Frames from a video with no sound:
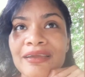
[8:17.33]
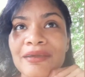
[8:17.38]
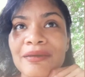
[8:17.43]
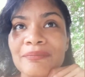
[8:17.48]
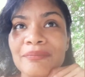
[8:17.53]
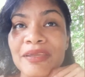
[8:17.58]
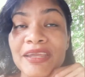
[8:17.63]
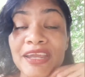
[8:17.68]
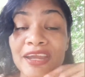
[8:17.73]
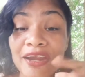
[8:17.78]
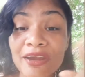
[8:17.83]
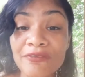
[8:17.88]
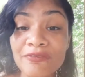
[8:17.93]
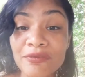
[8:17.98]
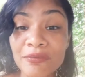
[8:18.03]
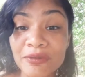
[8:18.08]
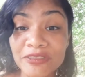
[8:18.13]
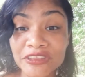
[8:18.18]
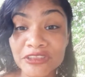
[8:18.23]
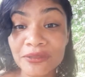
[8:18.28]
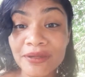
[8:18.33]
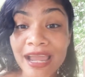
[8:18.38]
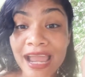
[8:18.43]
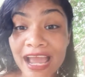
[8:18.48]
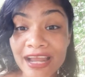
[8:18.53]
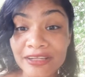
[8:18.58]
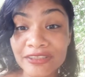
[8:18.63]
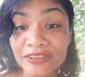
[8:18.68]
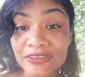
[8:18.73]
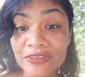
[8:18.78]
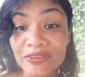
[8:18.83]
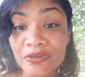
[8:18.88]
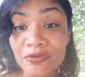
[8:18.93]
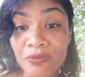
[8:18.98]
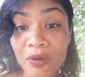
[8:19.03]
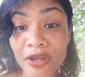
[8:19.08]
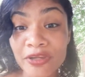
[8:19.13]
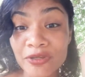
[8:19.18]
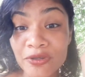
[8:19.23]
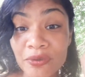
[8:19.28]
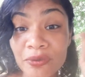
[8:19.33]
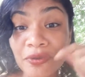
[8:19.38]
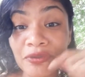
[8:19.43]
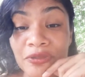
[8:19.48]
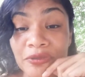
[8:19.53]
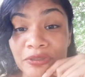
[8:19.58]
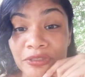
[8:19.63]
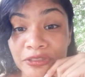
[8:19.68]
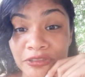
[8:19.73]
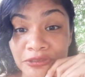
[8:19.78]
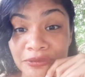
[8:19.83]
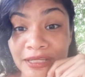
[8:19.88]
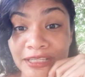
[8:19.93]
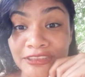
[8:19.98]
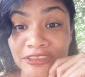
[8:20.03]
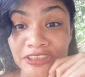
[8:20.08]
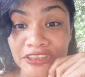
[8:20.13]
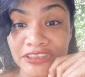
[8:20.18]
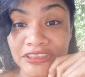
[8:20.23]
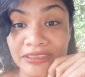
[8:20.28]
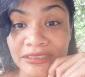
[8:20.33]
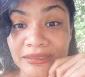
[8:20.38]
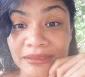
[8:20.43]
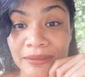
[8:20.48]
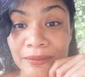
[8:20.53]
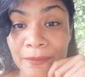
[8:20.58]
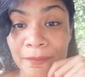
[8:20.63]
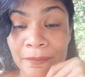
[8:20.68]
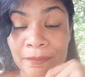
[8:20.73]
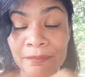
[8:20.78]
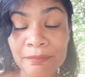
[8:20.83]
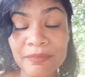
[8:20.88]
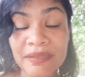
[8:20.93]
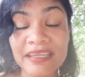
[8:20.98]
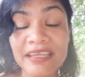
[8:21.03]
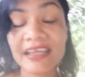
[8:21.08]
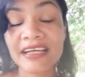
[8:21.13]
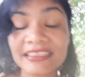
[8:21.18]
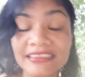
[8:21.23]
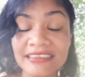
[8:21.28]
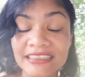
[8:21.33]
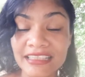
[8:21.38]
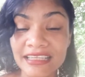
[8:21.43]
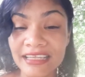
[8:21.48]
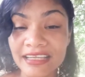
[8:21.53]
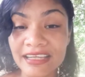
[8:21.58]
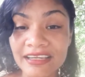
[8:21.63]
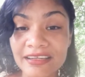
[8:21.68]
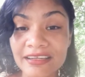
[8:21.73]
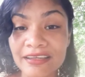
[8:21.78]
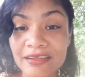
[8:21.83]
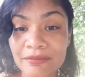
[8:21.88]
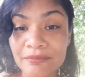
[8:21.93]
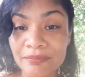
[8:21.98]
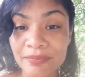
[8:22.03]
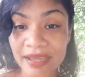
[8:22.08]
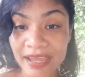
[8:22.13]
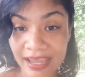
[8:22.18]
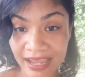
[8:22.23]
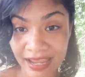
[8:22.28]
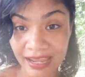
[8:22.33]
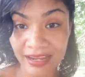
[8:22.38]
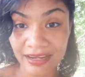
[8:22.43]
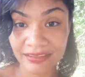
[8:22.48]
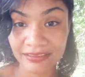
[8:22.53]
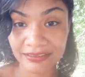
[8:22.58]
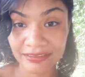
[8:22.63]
be careful with your attitude while you're going through your transition, because it could impact